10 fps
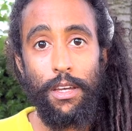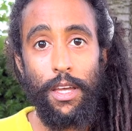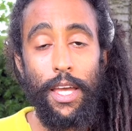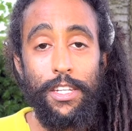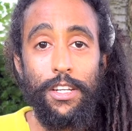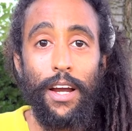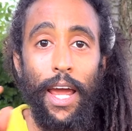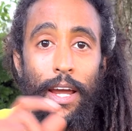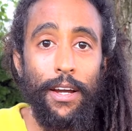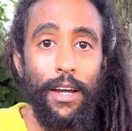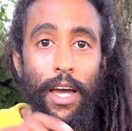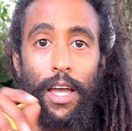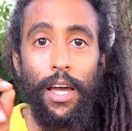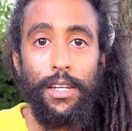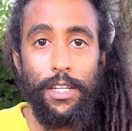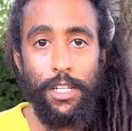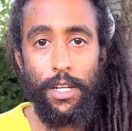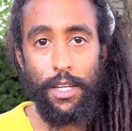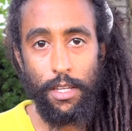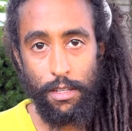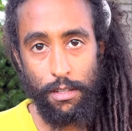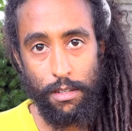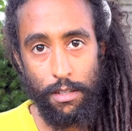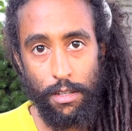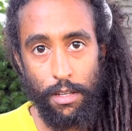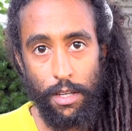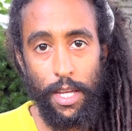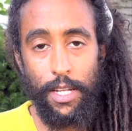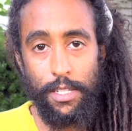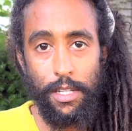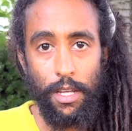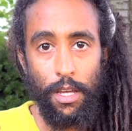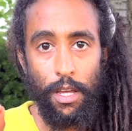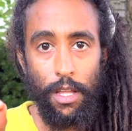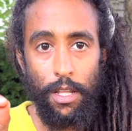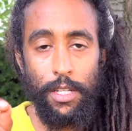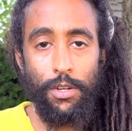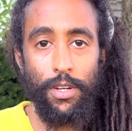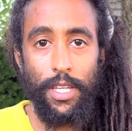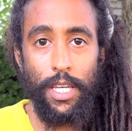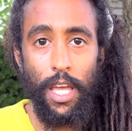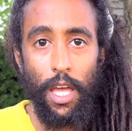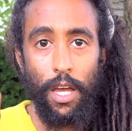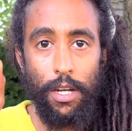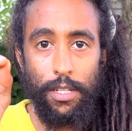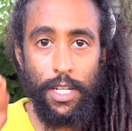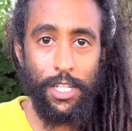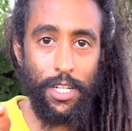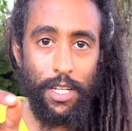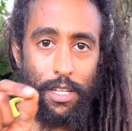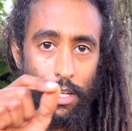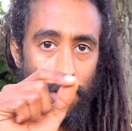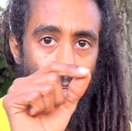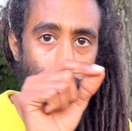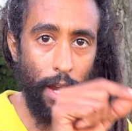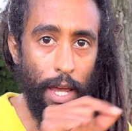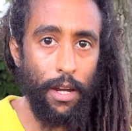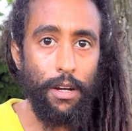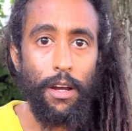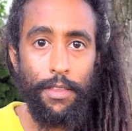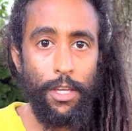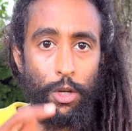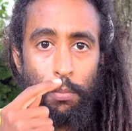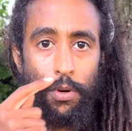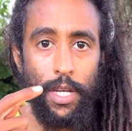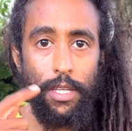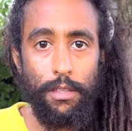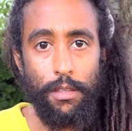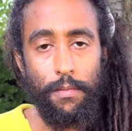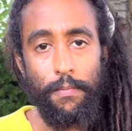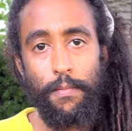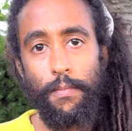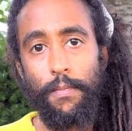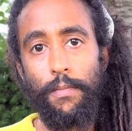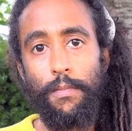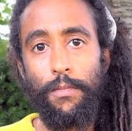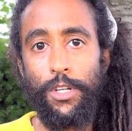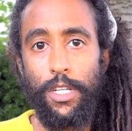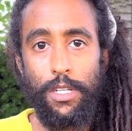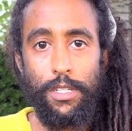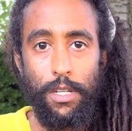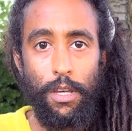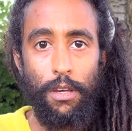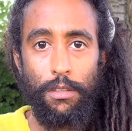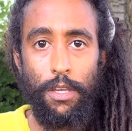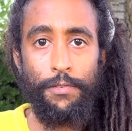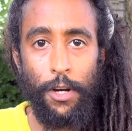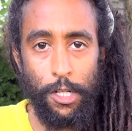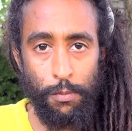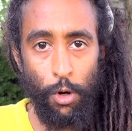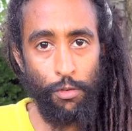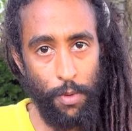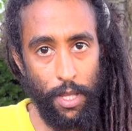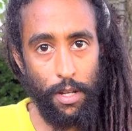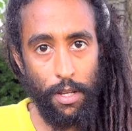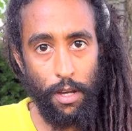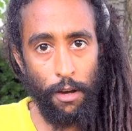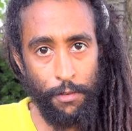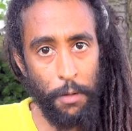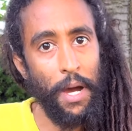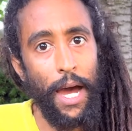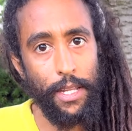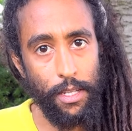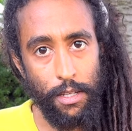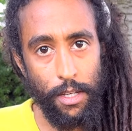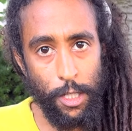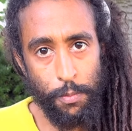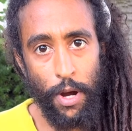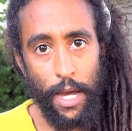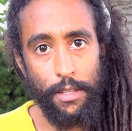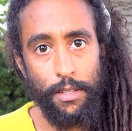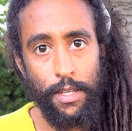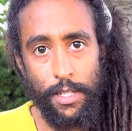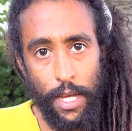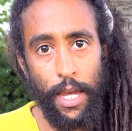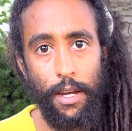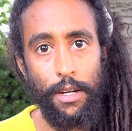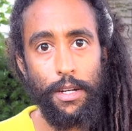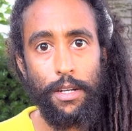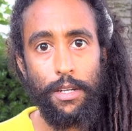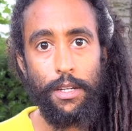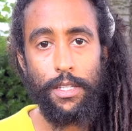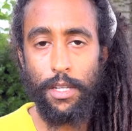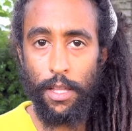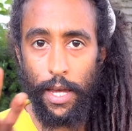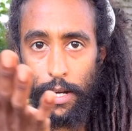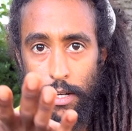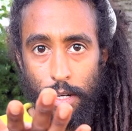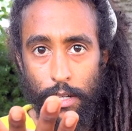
It's your air conditioning. It is literally conditioning your air that you breathe, which is the first movement of your body, is breath, is air, it's clair.